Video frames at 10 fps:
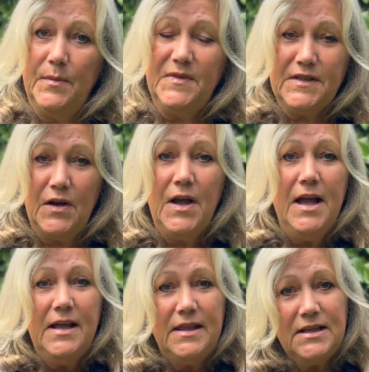So
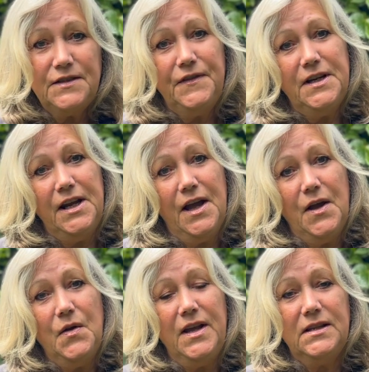this
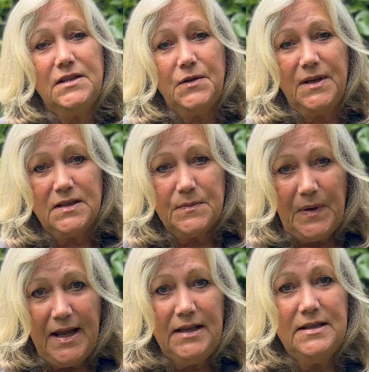video is to
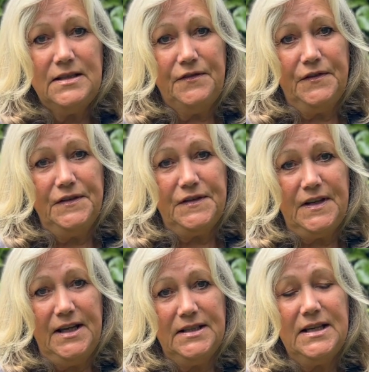explain the
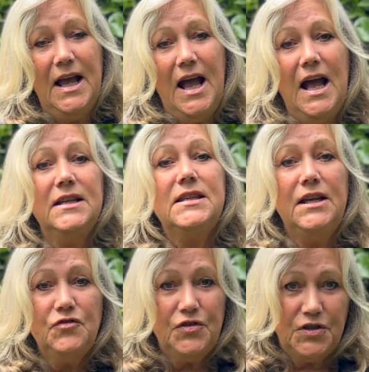differences and to
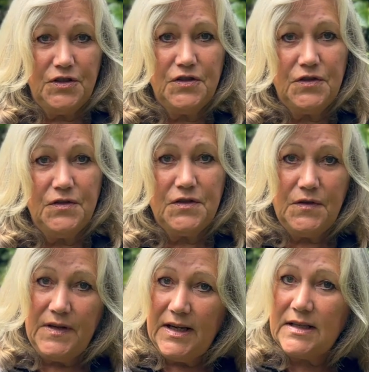introduce you to
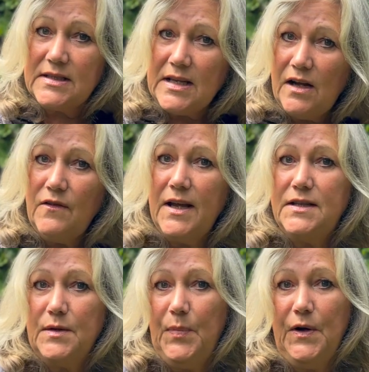the
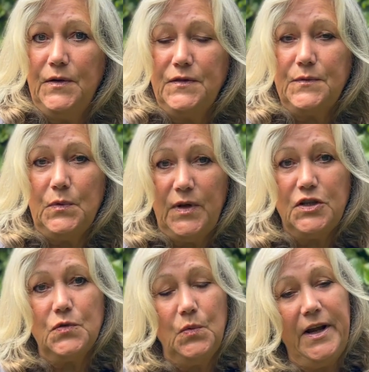accelerator poles,
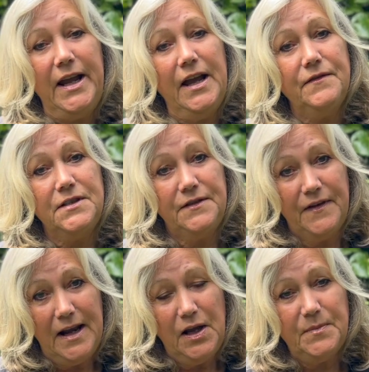which we have
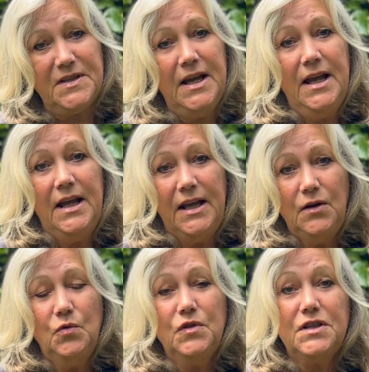developed in
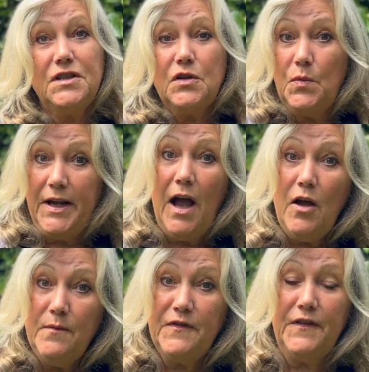order to, we
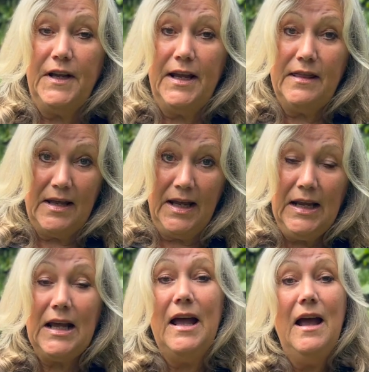hopefully
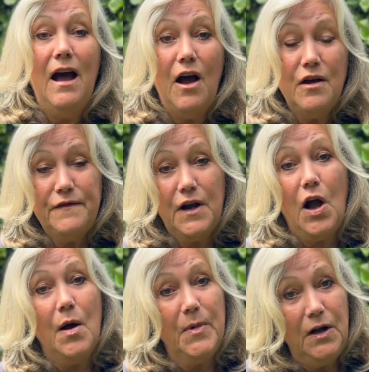think,
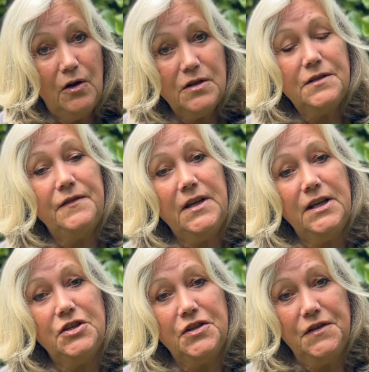overcome a lot of the
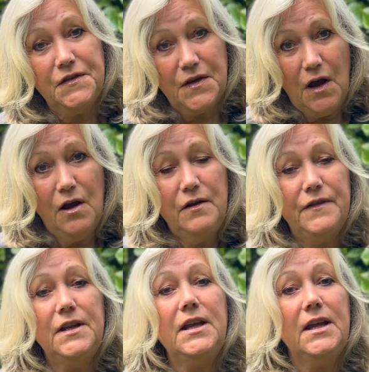issues that over
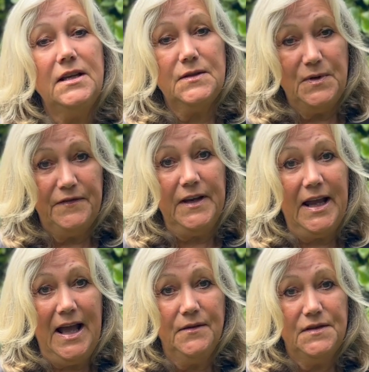the years we've
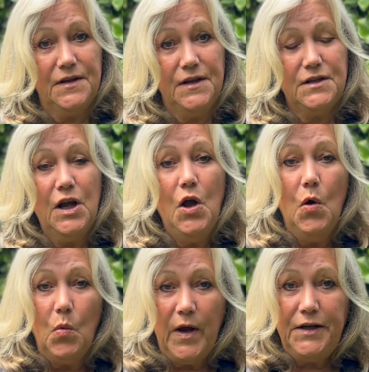encountered
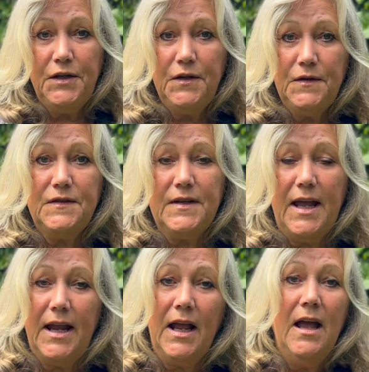when
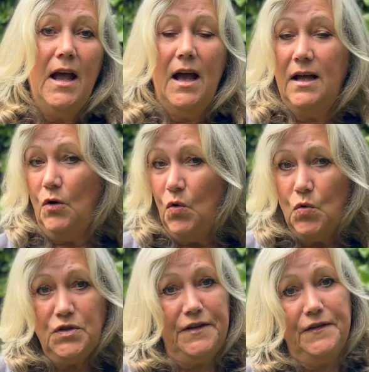using
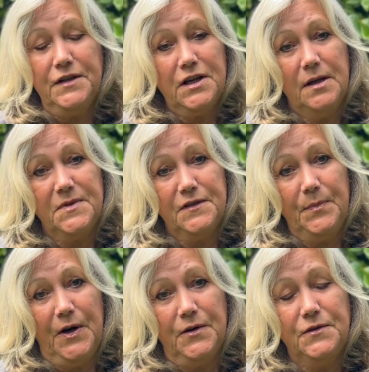all different types of
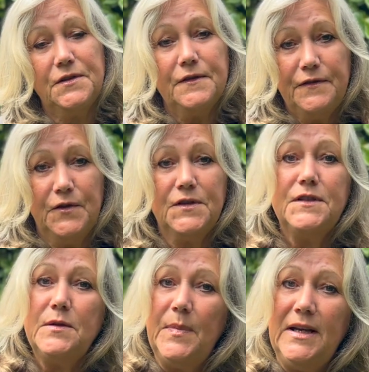poles for
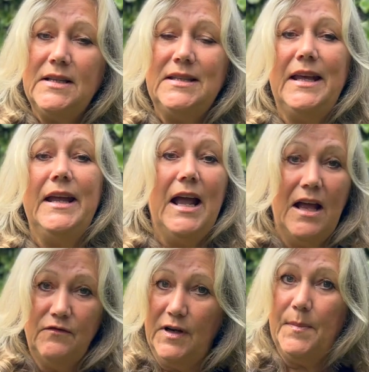stability
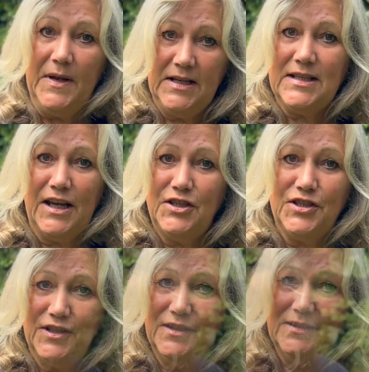and
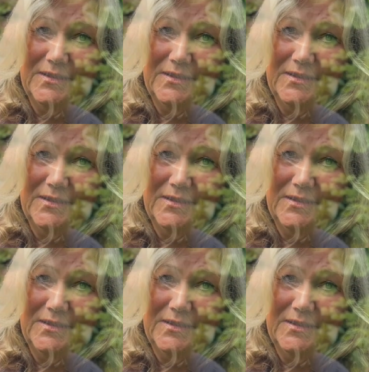rehabilitation.